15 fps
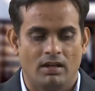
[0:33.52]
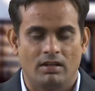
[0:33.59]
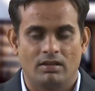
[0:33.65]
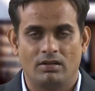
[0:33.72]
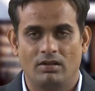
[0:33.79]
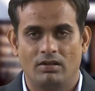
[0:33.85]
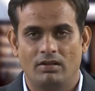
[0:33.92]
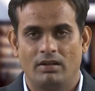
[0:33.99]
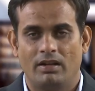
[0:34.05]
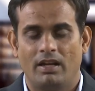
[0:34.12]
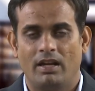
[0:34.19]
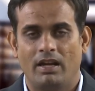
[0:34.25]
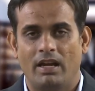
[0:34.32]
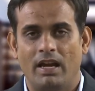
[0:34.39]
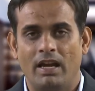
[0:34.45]
So
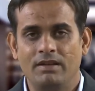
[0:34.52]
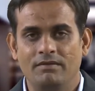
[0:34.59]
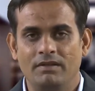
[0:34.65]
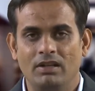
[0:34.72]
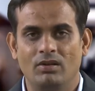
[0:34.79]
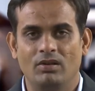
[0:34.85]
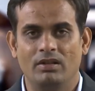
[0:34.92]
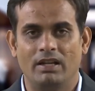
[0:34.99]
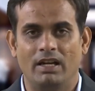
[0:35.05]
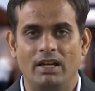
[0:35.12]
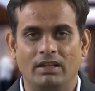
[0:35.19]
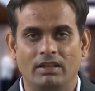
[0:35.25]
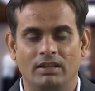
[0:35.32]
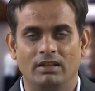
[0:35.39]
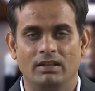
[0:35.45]
as we know
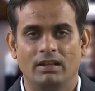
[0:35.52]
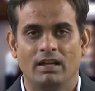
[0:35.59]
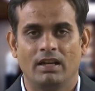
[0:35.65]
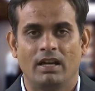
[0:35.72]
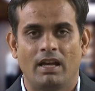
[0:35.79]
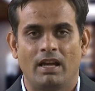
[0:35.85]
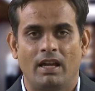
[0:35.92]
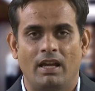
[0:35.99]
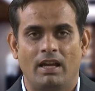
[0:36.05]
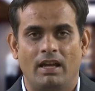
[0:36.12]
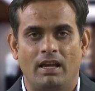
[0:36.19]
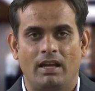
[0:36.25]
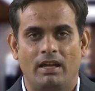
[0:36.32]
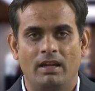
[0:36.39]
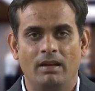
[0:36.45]
that
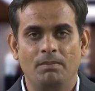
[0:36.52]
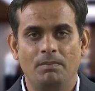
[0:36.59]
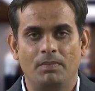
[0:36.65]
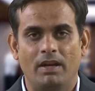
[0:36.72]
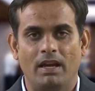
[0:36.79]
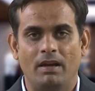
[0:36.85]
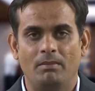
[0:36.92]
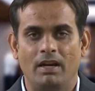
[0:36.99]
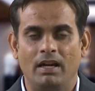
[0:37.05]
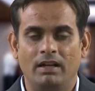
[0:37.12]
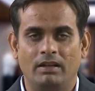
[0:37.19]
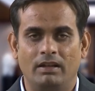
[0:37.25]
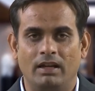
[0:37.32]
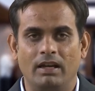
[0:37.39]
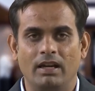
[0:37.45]
if a
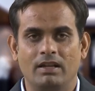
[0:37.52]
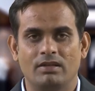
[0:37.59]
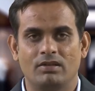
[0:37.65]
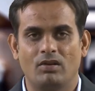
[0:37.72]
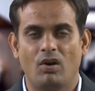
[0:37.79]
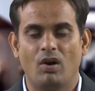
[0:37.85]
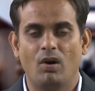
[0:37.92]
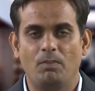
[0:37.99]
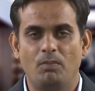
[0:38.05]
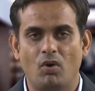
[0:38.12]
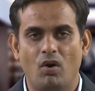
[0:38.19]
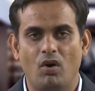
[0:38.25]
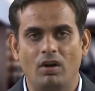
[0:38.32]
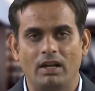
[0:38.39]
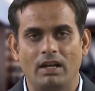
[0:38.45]
matrix of
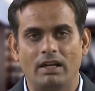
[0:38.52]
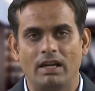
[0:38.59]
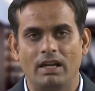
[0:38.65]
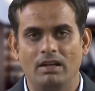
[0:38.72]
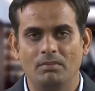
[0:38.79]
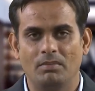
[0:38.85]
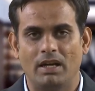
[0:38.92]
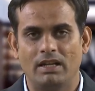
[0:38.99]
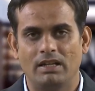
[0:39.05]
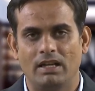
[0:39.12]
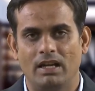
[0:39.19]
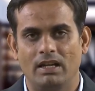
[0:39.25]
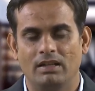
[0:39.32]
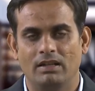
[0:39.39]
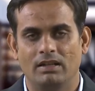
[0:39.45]
order n by
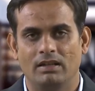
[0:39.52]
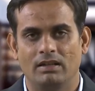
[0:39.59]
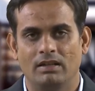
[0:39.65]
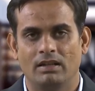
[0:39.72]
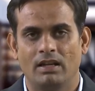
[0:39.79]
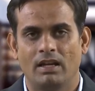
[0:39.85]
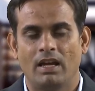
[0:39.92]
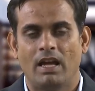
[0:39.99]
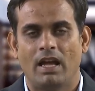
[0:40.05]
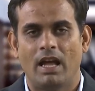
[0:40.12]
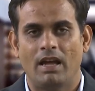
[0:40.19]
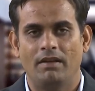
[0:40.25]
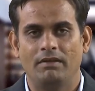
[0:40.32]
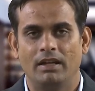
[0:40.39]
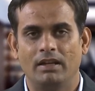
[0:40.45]
n
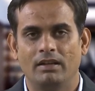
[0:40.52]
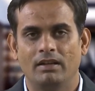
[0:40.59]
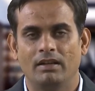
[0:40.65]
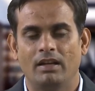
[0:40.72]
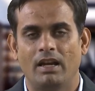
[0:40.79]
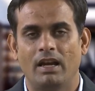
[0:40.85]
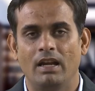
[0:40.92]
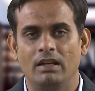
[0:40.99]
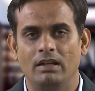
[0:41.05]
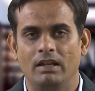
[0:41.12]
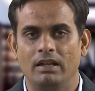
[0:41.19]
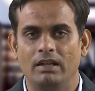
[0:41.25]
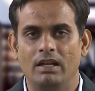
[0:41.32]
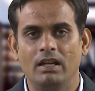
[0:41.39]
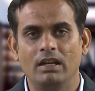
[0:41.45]
having n
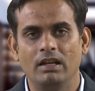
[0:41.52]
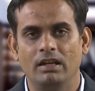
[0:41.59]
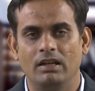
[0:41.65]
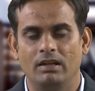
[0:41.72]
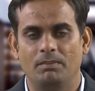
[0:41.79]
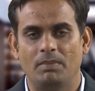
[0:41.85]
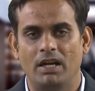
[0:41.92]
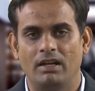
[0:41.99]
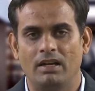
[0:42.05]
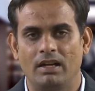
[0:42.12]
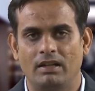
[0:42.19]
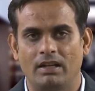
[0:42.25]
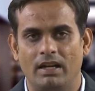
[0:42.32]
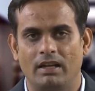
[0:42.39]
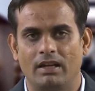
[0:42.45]
linearly
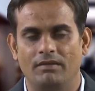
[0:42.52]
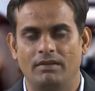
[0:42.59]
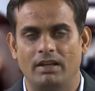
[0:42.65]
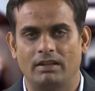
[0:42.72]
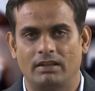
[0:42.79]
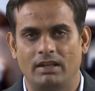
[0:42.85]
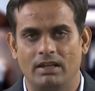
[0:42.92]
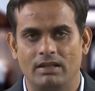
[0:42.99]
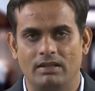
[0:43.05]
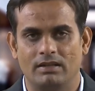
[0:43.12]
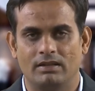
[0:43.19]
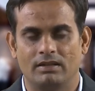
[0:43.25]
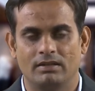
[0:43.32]
independent eigenvectors,